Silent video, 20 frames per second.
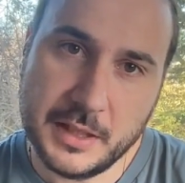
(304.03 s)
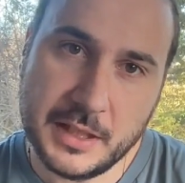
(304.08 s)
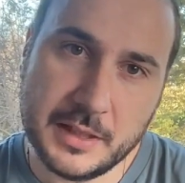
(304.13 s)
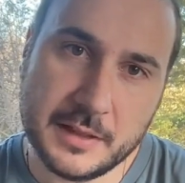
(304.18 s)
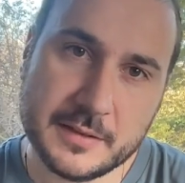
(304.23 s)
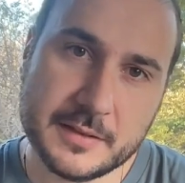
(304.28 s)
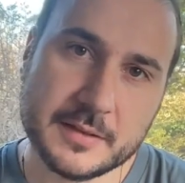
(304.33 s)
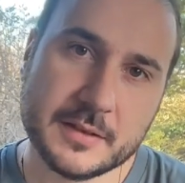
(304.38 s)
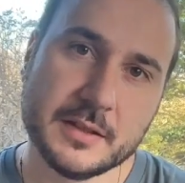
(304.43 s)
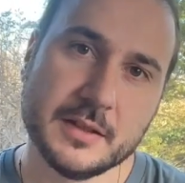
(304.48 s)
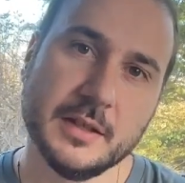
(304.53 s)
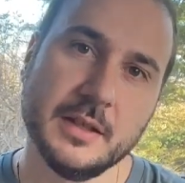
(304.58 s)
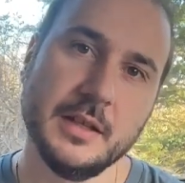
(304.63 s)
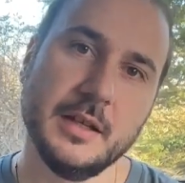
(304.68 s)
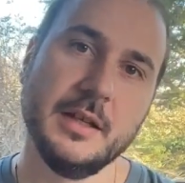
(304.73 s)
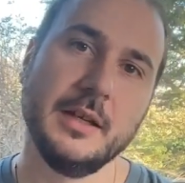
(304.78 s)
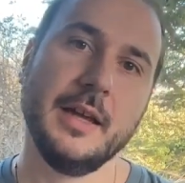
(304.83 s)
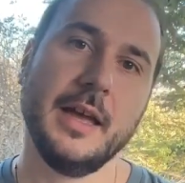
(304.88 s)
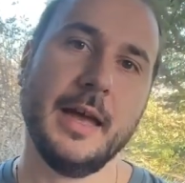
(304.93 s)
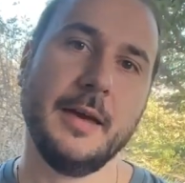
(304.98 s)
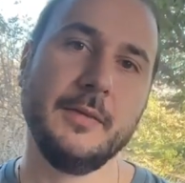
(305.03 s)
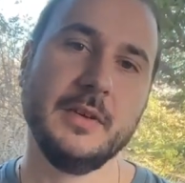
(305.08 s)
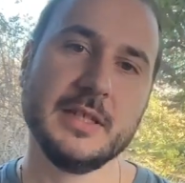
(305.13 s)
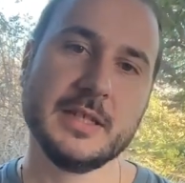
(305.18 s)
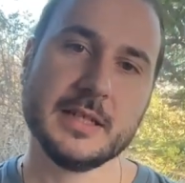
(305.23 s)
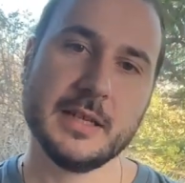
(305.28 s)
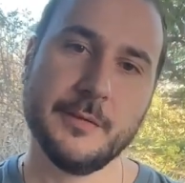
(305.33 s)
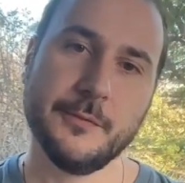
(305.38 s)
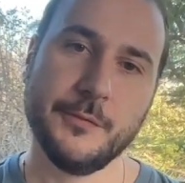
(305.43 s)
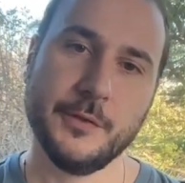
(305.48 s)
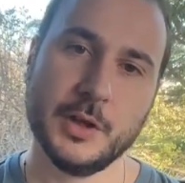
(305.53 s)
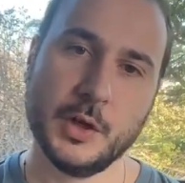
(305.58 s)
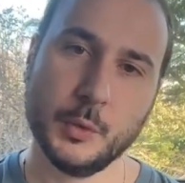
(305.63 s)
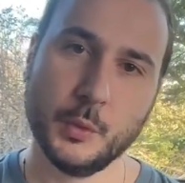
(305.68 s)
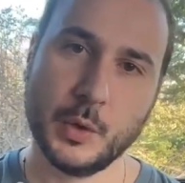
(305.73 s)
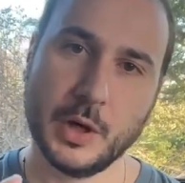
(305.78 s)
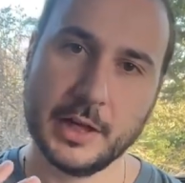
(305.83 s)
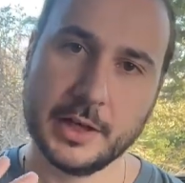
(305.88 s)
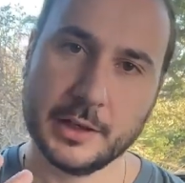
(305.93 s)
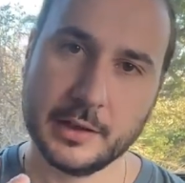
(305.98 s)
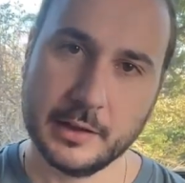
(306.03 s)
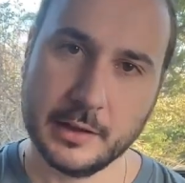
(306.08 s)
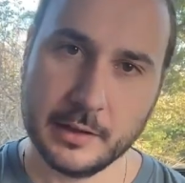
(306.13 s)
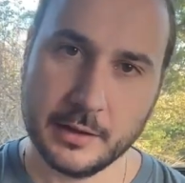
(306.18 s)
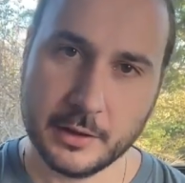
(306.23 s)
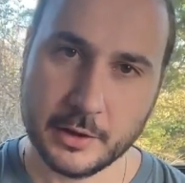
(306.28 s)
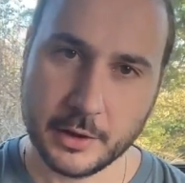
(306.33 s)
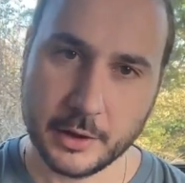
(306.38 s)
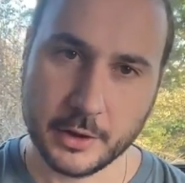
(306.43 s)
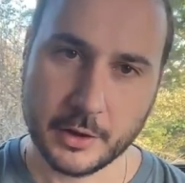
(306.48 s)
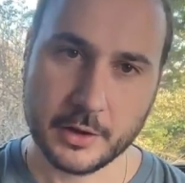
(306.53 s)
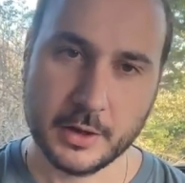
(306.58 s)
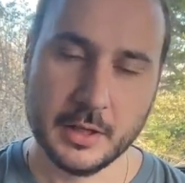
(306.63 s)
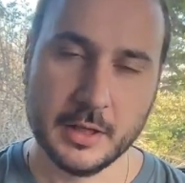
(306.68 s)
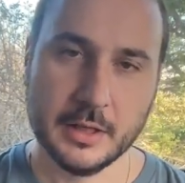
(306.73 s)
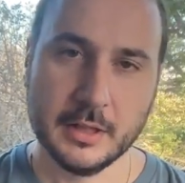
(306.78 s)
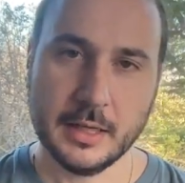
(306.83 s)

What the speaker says: peace, having something that one can learn,